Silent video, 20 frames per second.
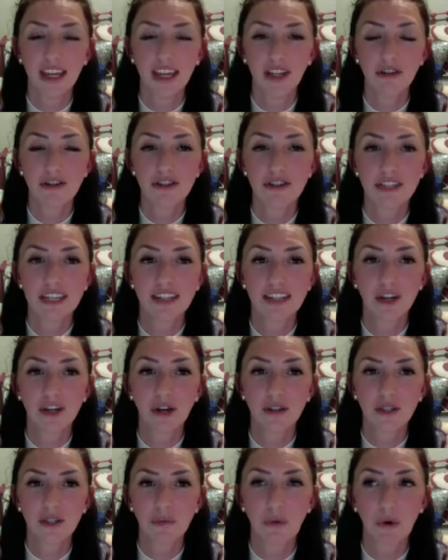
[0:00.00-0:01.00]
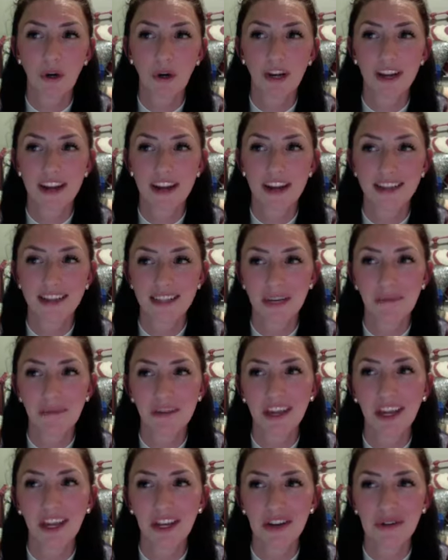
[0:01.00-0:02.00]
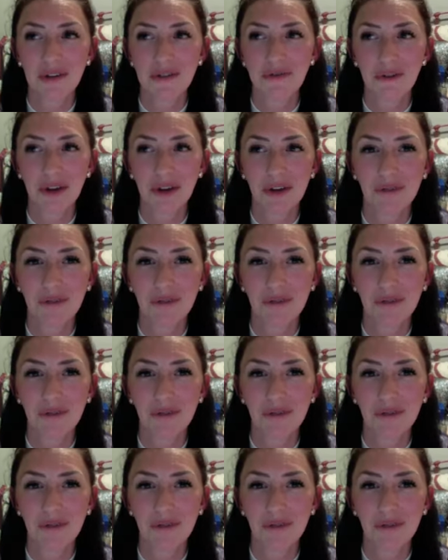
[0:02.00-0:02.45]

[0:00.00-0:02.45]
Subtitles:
You just need to call support and ask them. They can do it for you.